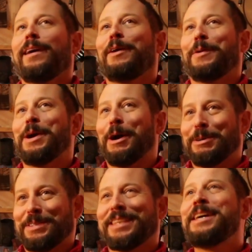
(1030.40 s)
here we
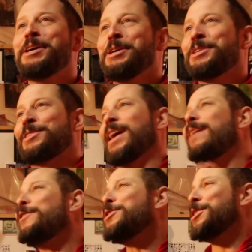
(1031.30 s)
are
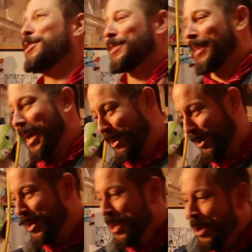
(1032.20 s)
7 years
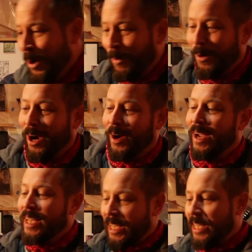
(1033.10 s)
later, where
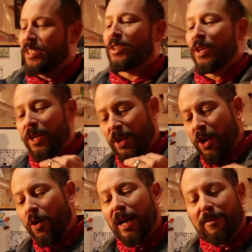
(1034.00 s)
it's, you
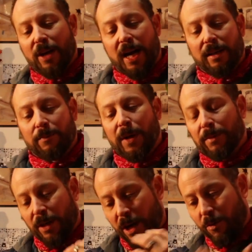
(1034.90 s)
know, and I've gotten
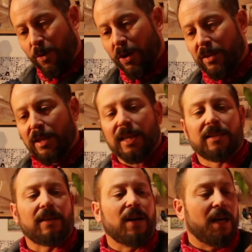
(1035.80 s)
public artworks
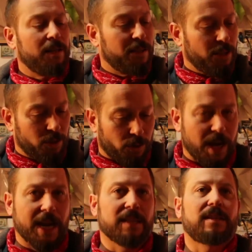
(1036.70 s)
things, I've got, you know,
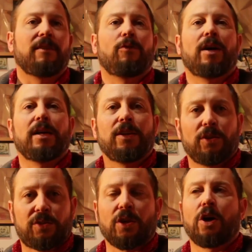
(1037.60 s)
grants, I've won, you
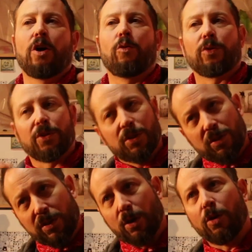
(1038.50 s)
know, so we're just
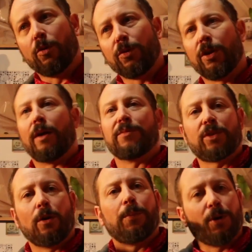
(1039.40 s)
still, you know, I'm
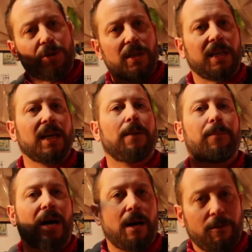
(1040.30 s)
still pushing to get
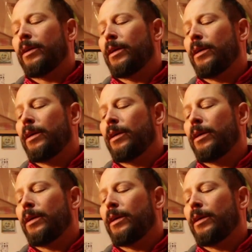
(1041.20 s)
above